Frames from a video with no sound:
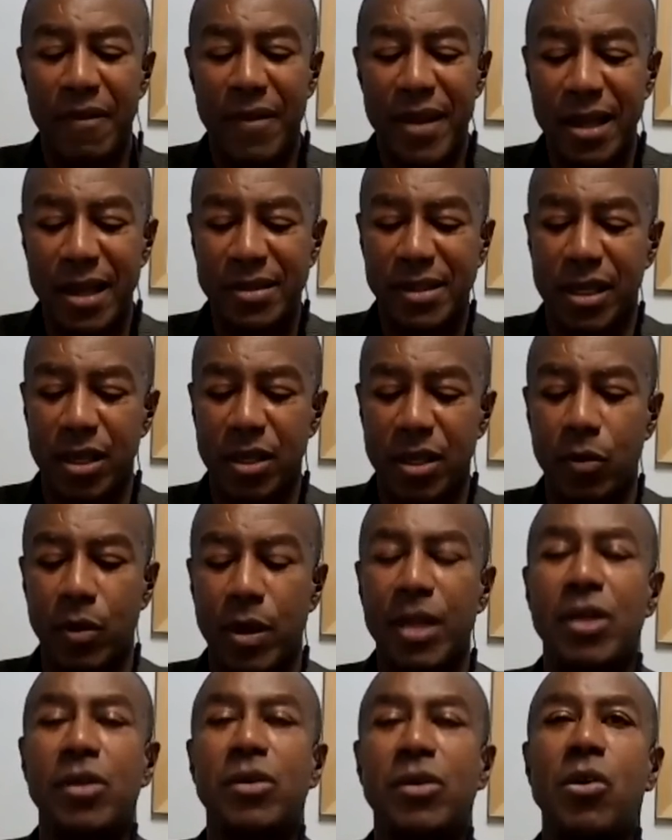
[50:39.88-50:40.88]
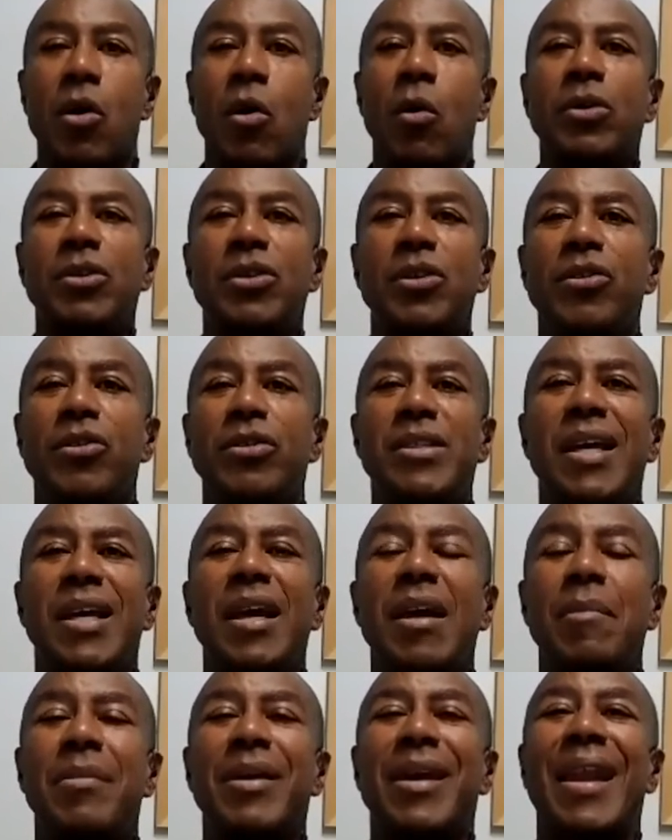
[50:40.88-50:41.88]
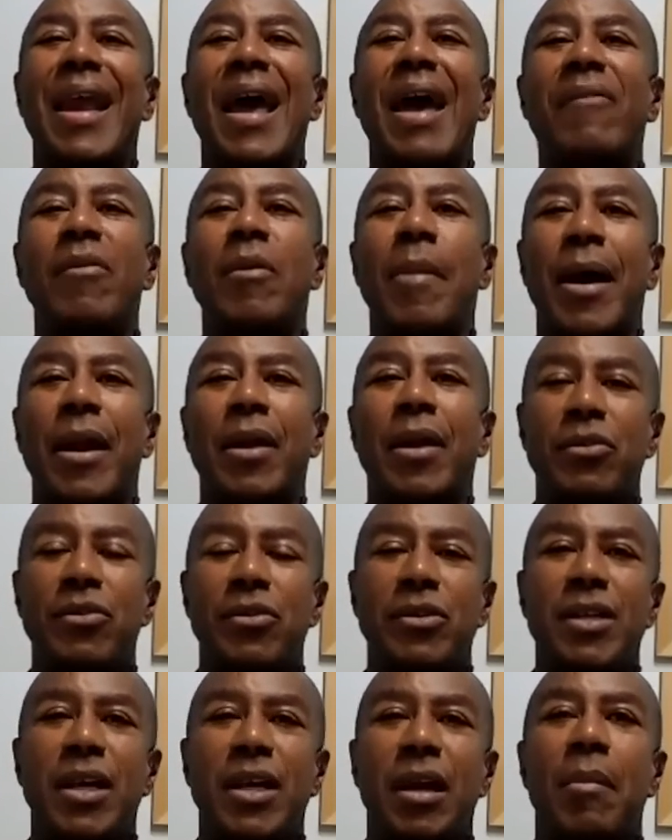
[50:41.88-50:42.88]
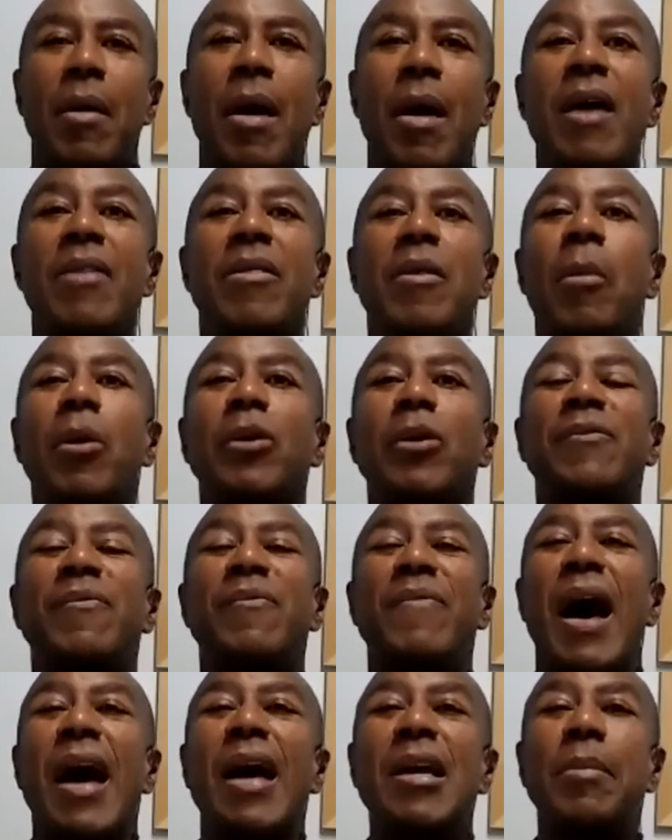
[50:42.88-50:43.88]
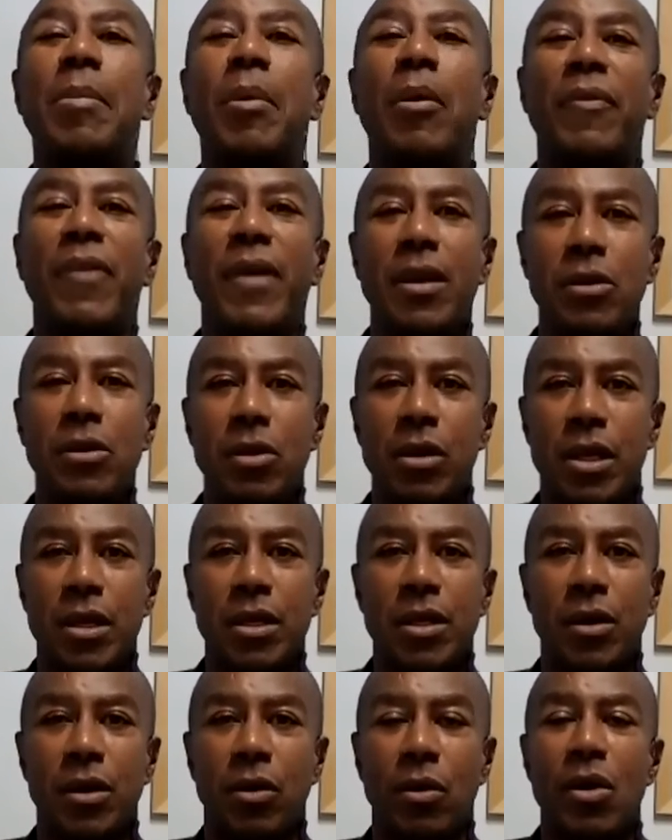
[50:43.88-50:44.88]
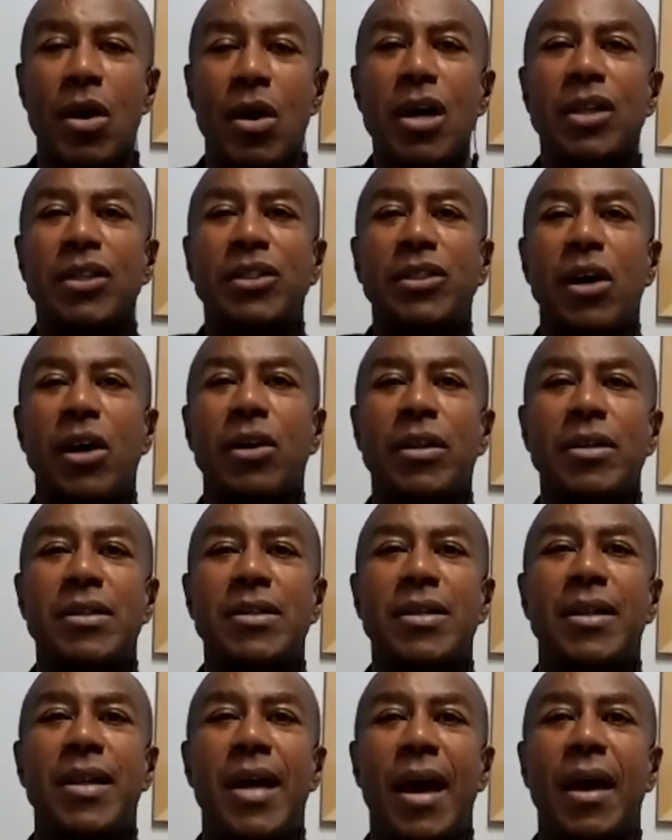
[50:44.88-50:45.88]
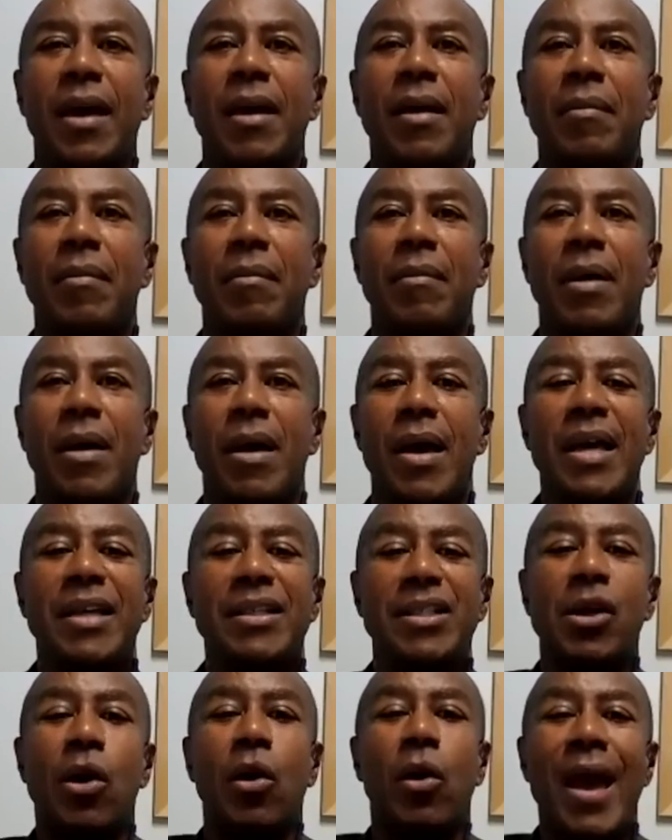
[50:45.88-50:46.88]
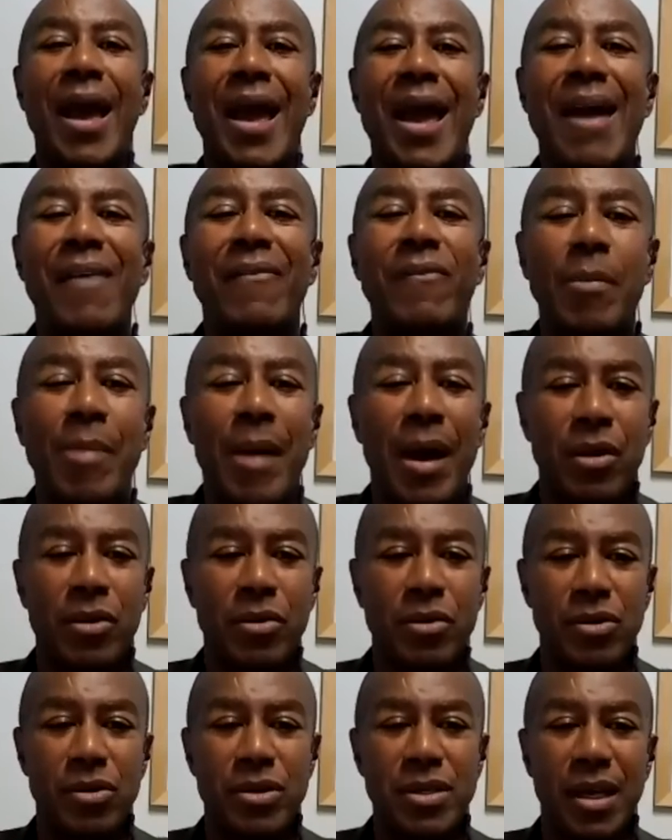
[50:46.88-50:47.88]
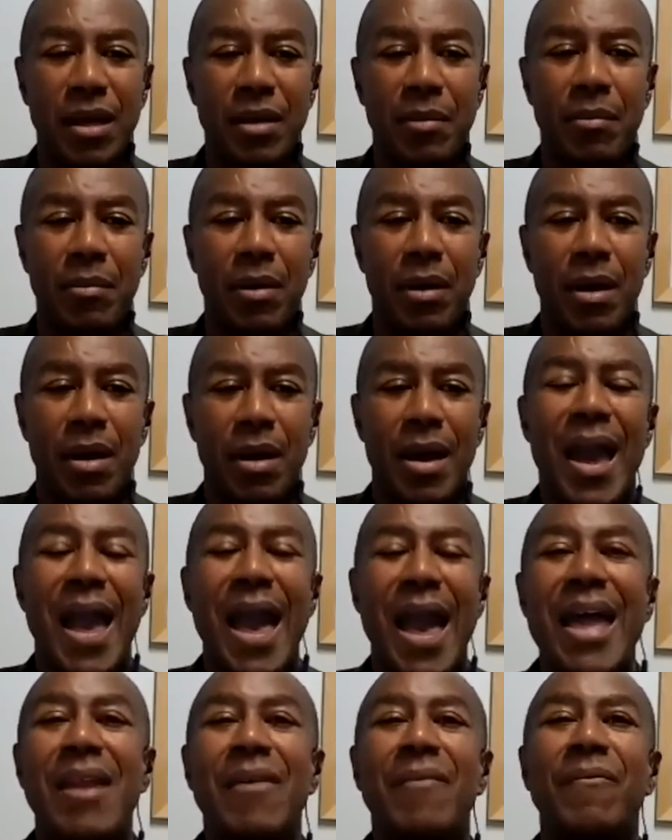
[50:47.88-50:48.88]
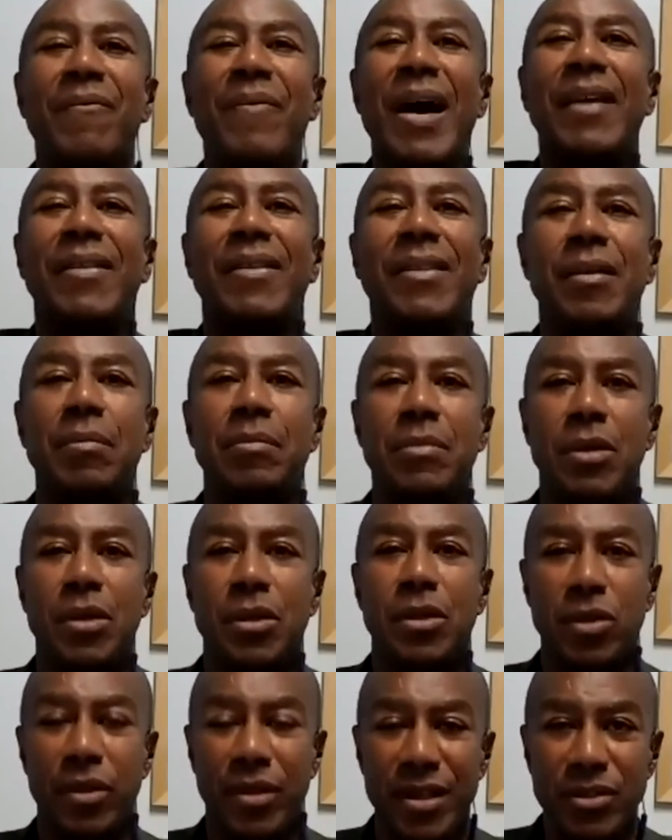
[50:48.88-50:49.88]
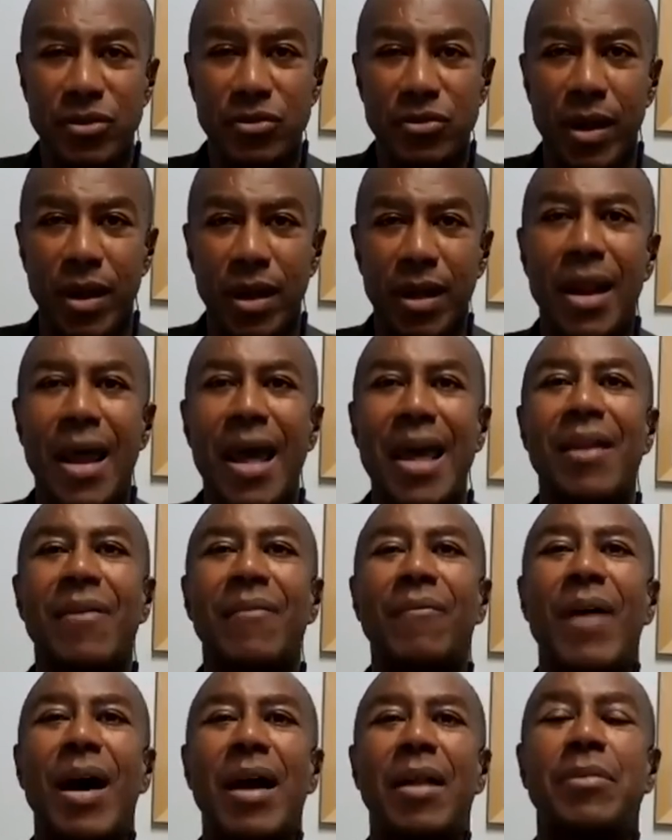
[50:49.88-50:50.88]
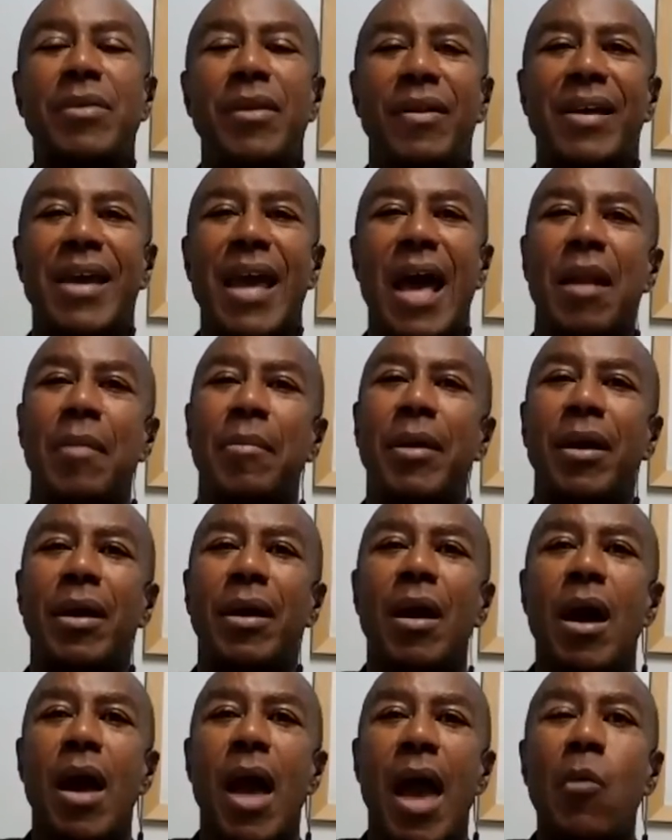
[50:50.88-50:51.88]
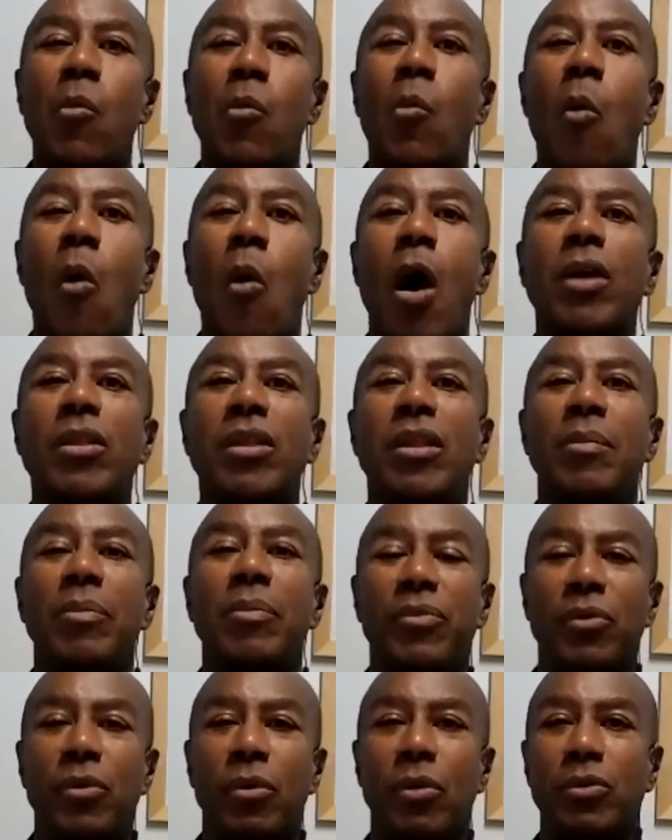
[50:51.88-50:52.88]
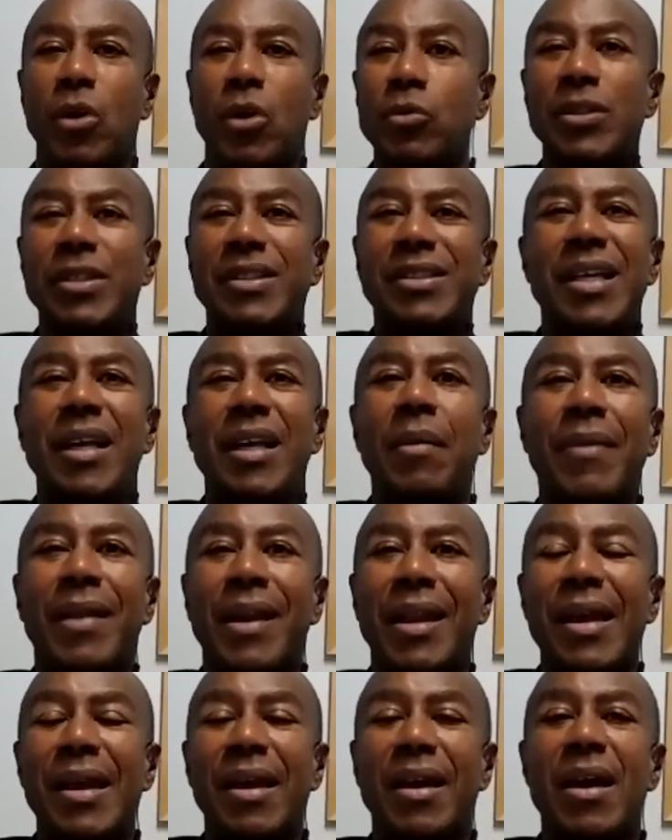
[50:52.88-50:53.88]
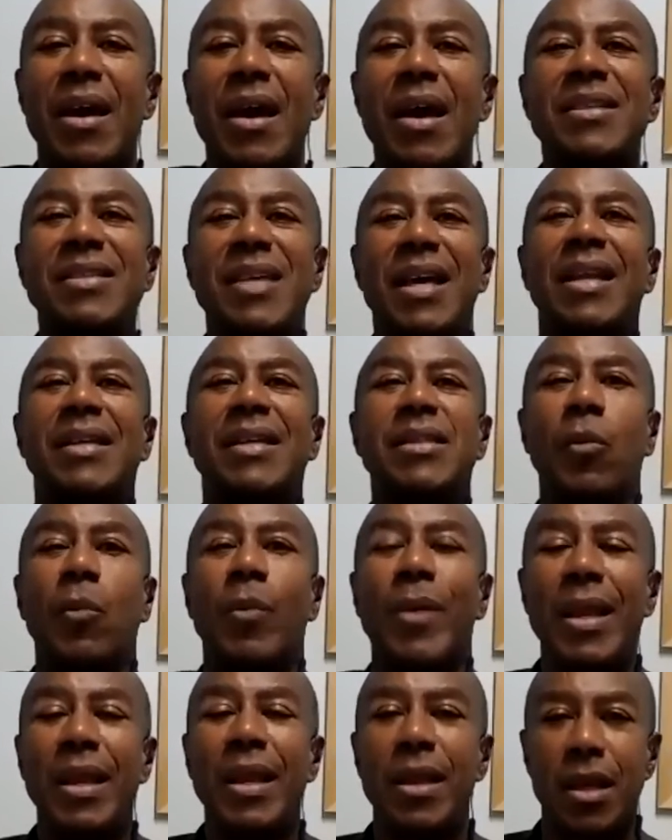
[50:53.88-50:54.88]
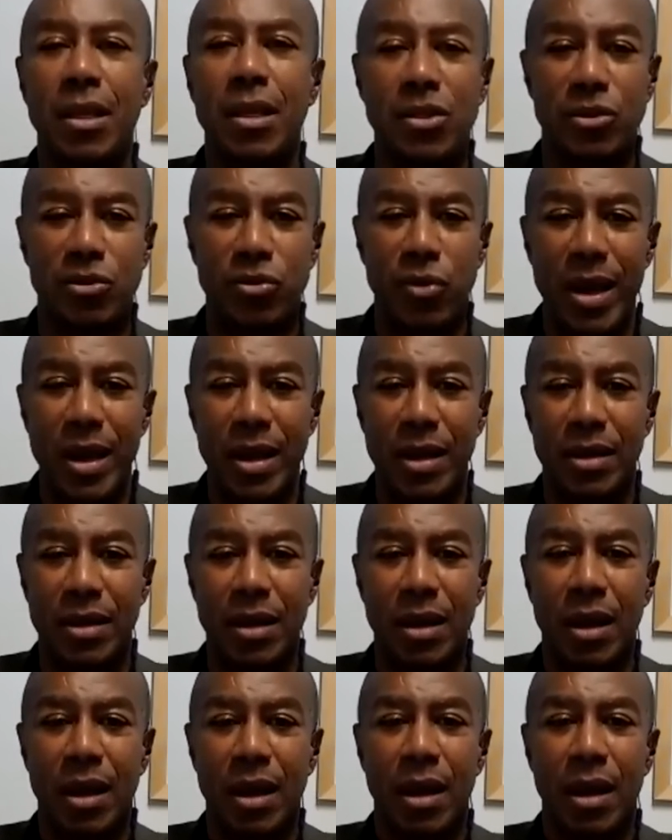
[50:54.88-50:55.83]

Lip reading: The next thing you want to do is go to your team, get everybody in your team. The most valuable thing you can do starting today is to go to everybody on your team and invite them to this training and invite them to the Academy and walk them through. Don't just send them the link. Say, listen, we need to get you trained.